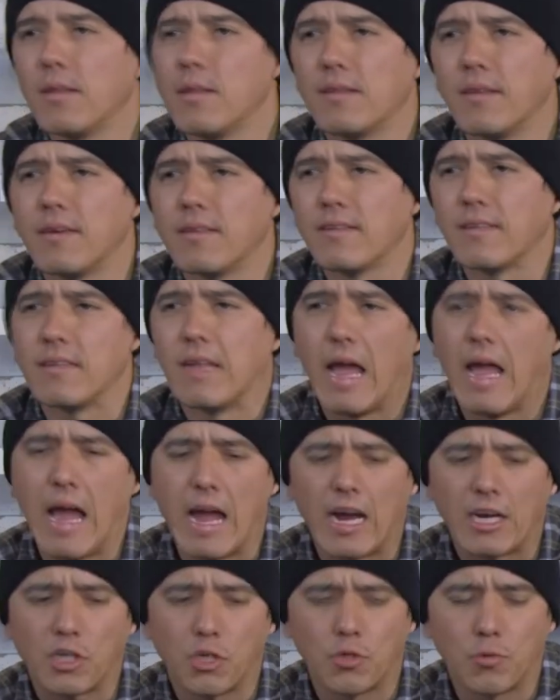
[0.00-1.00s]
doesn't
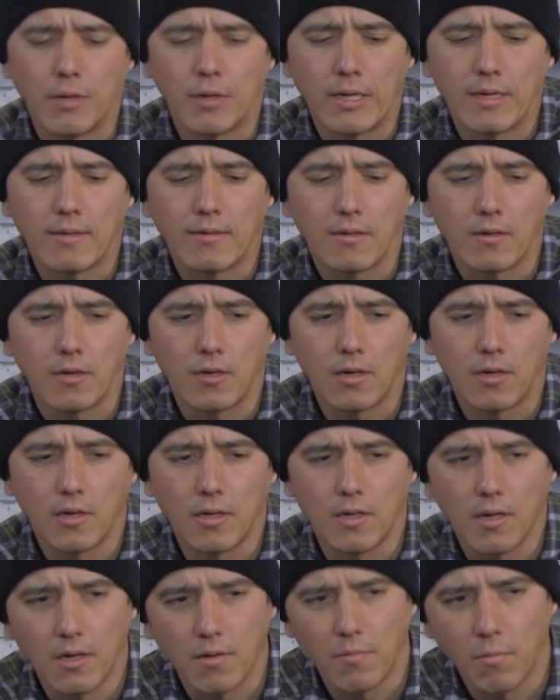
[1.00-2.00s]
actuate
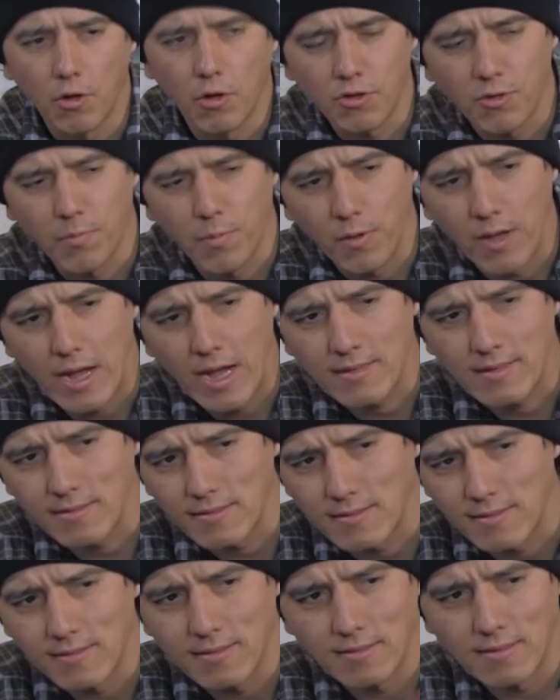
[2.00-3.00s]
on multiple
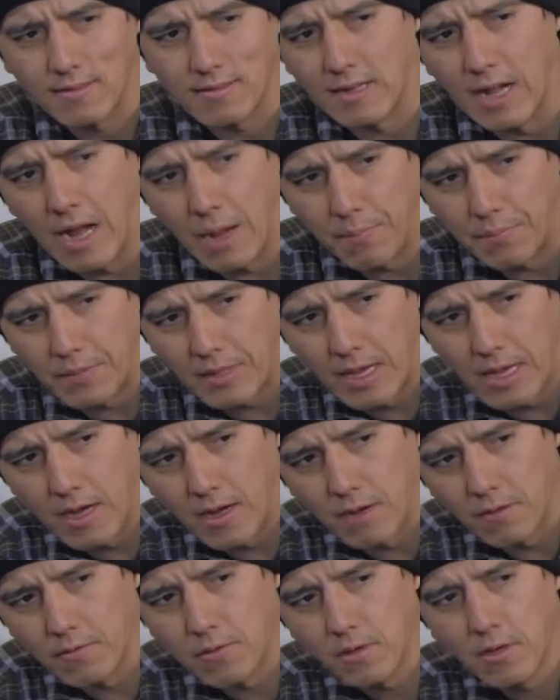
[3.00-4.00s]
axes. It's an up
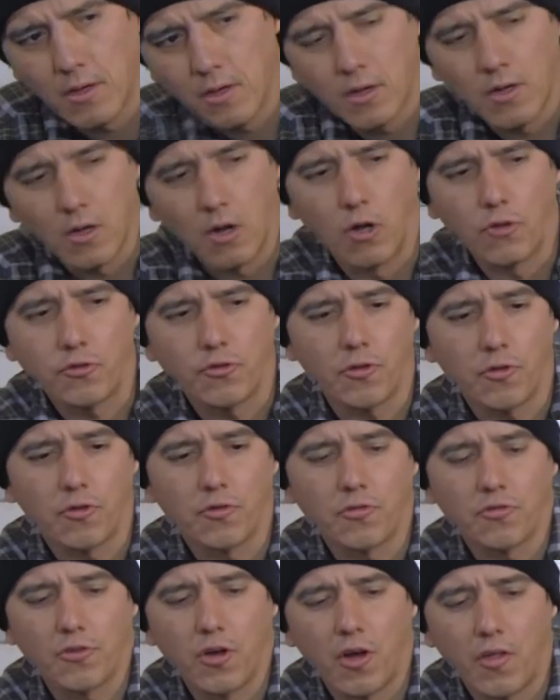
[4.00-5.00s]
down. Also,
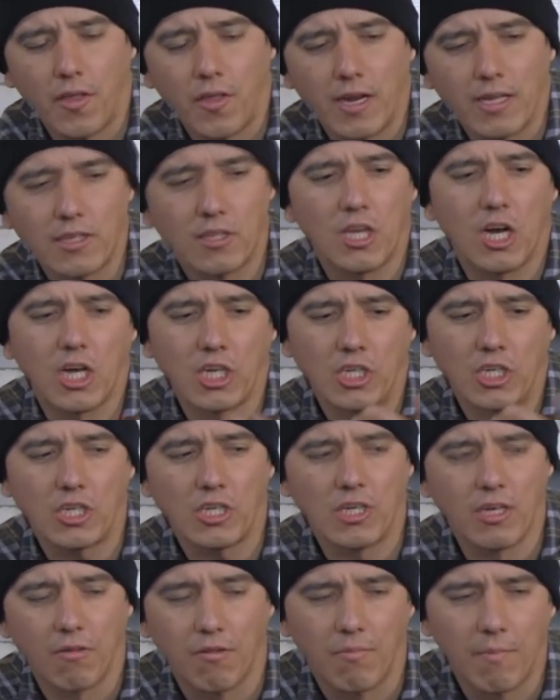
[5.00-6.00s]
you'll saw that I
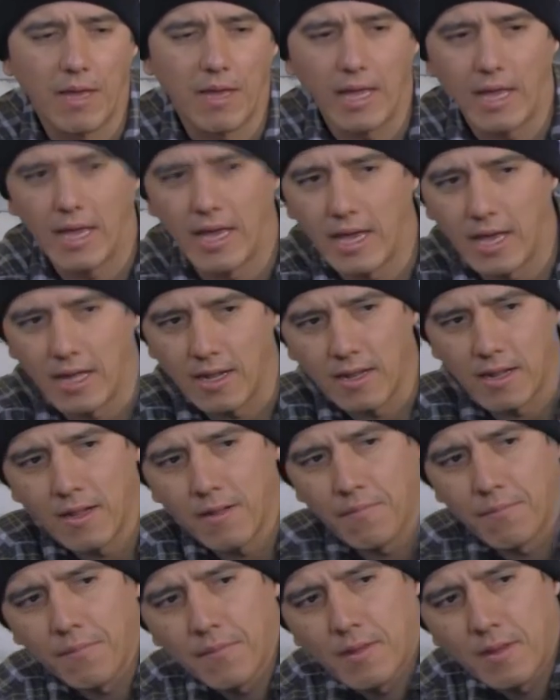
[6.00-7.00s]
touched it with my hand.
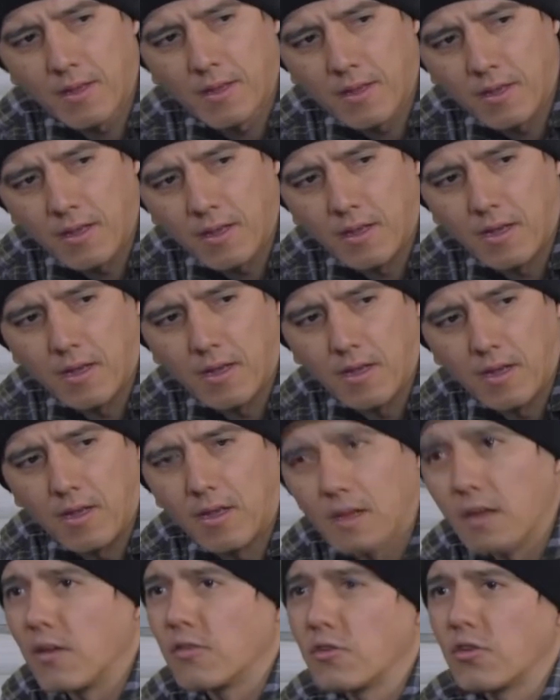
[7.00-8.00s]

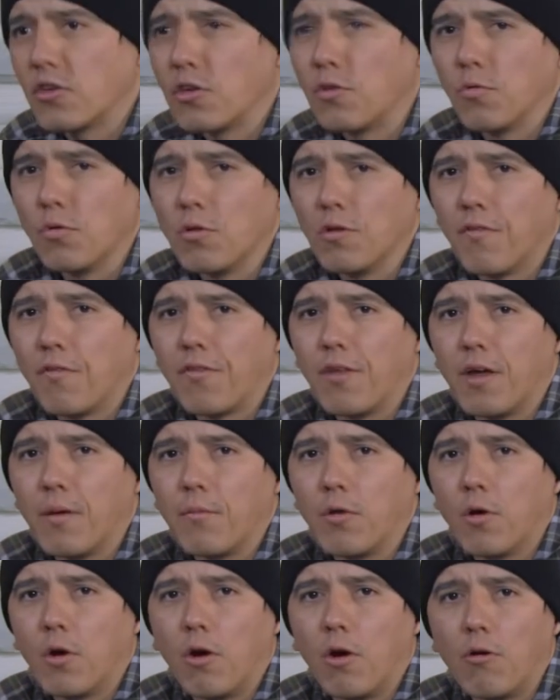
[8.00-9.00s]
As a good rule of thumb,
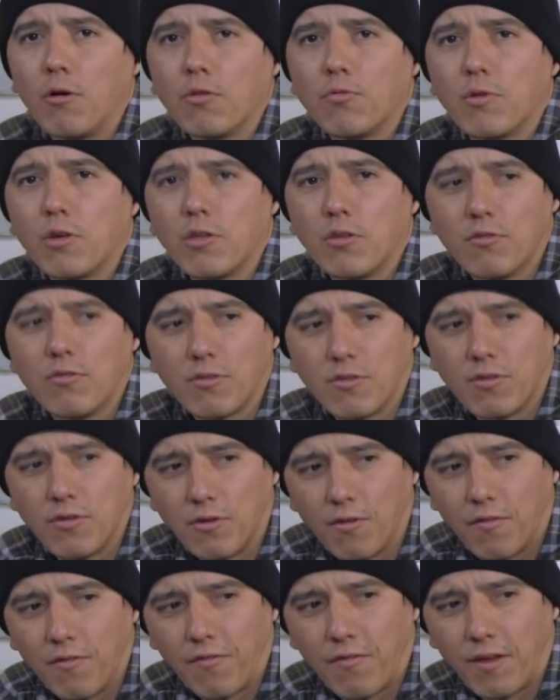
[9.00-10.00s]
you'll always want to use this
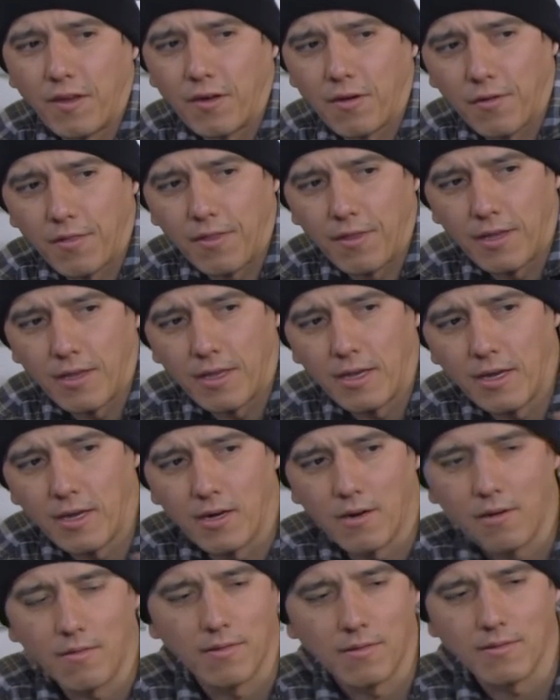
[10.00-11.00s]
little finger thing
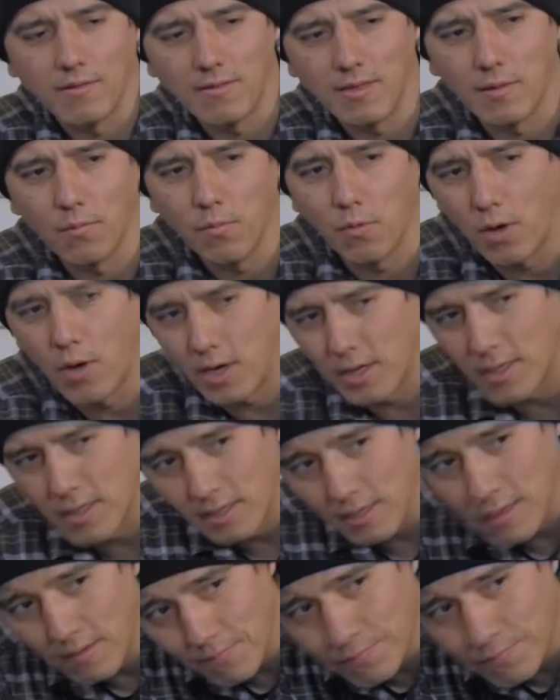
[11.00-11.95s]
here. The steam wand